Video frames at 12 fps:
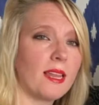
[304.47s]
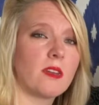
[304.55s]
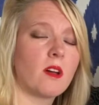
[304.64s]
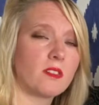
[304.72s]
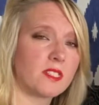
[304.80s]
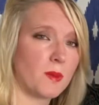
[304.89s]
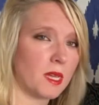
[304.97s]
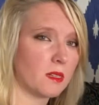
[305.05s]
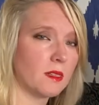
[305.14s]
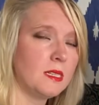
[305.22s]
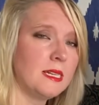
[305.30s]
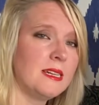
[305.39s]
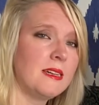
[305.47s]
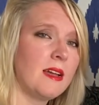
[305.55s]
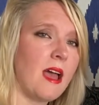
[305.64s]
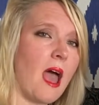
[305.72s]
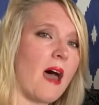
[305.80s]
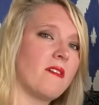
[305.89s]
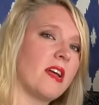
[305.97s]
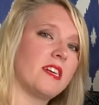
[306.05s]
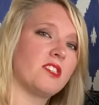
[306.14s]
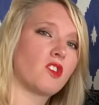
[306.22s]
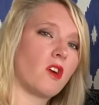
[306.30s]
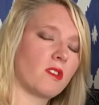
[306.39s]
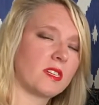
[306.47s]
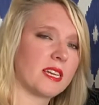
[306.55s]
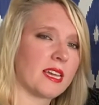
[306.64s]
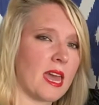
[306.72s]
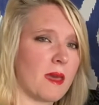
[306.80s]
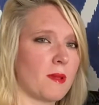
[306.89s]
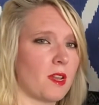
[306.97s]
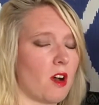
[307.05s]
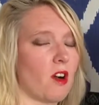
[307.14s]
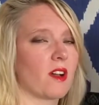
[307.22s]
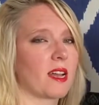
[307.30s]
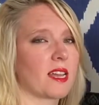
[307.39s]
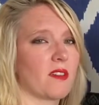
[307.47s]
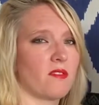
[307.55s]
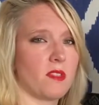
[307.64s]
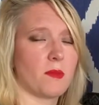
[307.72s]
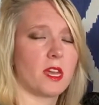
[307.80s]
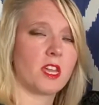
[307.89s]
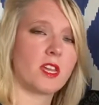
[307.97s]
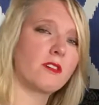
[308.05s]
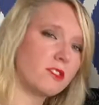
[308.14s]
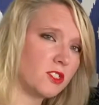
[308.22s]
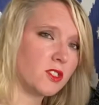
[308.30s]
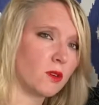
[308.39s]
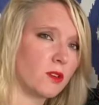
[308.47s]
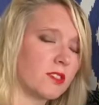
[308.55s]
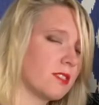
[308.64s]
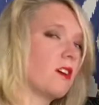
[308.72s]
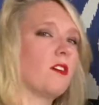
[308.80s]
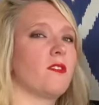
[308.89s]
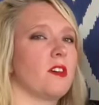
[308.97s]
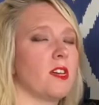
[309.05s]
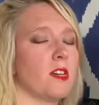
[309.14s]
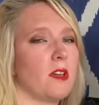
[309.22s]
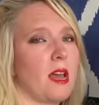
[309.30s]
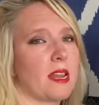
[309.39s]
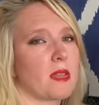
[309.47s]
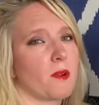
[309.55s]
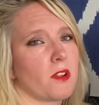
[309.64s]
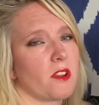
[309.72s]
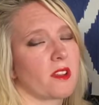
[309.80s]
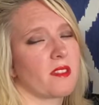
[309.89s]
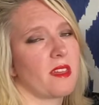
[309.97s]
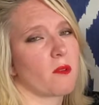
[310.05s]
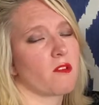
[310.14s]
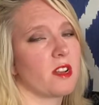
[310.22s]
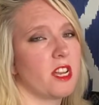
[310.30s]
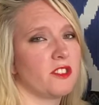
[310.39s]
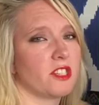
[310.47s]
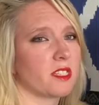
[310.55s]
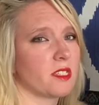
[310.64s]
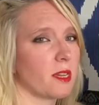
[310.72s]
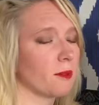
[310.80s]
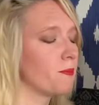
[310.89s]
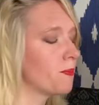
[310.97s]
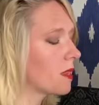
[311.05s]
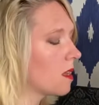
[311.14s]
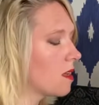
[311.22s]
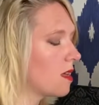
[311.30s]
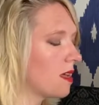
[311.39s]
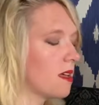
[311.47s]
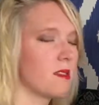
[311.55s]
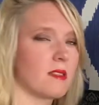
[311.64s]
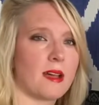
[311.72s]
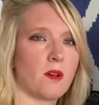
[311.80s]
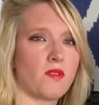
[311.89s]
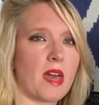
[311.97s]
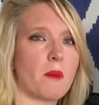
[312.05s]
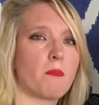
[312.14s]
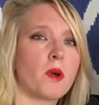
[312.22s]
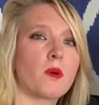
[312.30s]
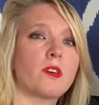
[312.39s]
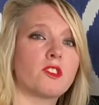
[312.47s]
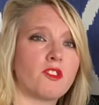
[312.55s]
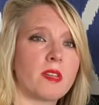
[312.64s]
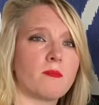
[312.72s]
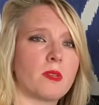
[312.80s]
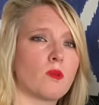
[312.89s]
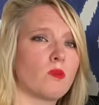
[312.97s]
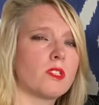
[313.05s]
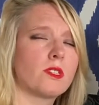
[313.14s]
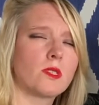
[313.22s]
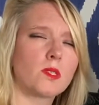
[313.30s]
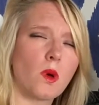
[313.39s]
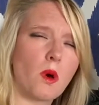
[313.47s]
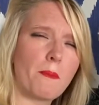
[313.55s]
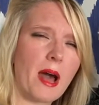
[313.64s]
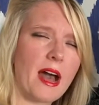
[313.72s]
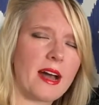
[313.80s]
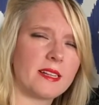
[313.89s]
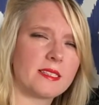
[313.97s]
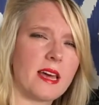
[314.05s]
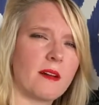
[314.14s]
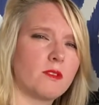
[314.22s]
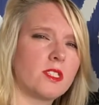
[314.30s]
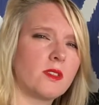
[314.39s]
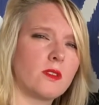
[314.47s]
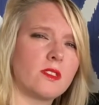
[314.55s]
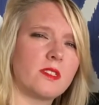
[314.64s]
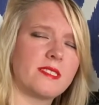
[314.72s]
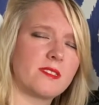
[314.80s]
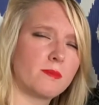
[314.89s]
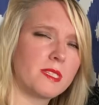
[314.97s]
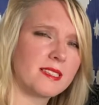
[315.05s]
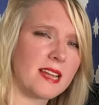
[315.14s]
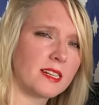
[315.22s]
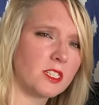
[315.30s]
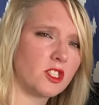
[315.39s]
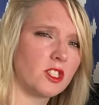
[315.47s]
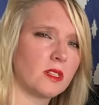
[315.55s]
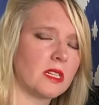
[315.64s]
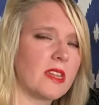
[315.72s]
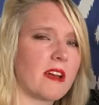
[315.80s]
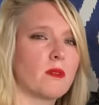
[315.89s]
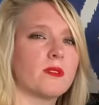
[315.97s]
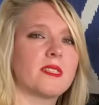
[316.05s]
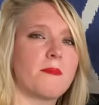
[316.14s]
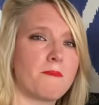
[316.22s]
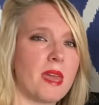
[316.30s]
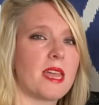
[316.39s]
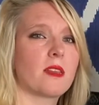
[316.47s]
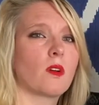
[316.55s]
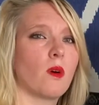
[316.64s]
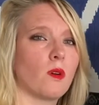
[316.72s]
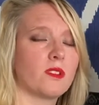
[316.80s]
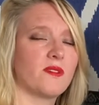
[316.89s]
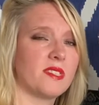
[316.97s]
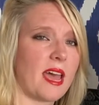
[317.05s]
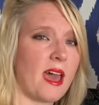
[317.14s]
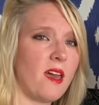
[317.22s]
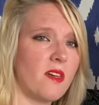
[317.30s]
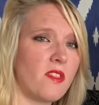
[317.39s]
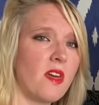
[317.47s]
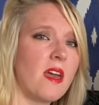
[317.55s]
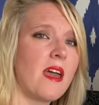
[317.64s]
in hospital, and then a doctor came along and gave them a huge dose of an antibiotic they were allergic to. Now, that poor treatment was so bad, that was so substantial, that it was the main cause of death,